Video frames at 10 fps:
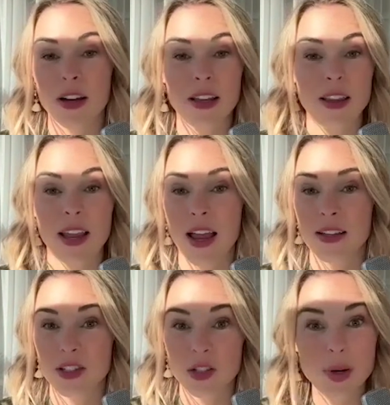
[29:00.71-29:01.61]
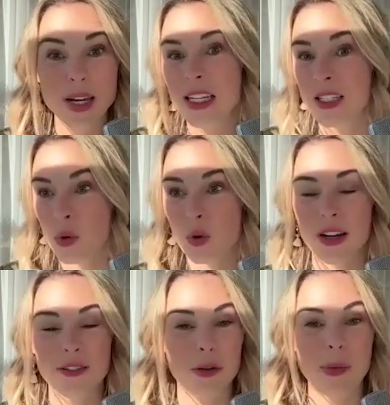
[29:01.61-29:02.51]
in the en suite, or
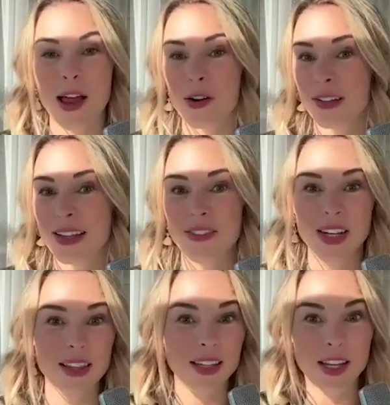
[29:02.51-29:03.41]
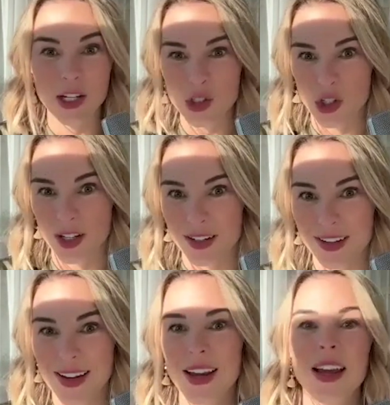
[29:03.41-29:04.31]
even better, leave it in the
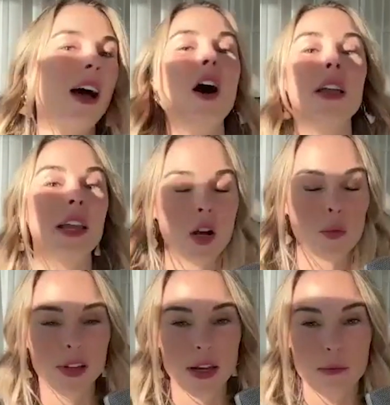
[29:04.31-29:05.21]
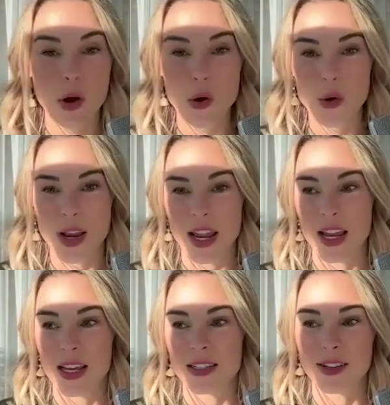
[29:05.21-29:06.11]
kitchen on airplane mode.
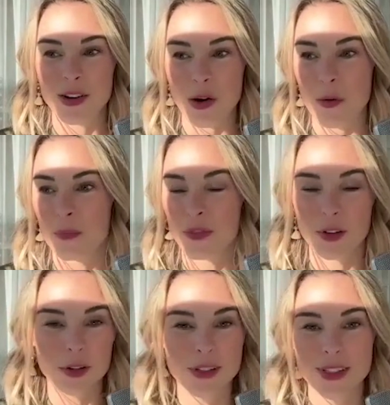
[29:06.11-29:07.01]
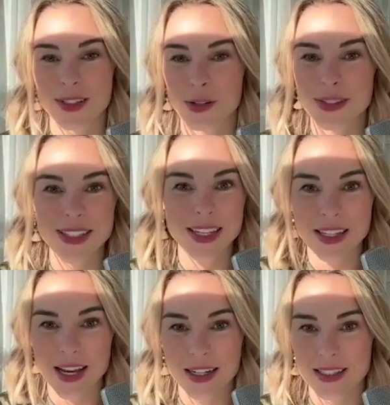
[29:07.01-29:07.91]
And you know, you'll you'll see it
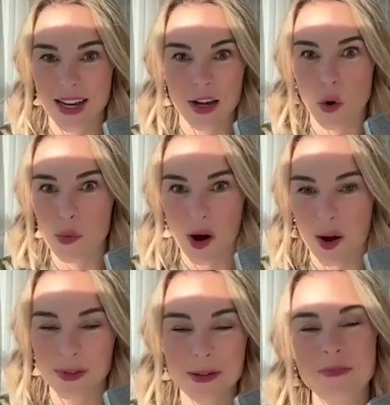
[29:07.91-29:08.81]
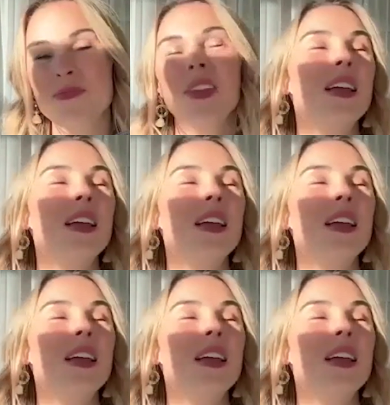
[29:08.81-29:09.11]
the next day, no problem.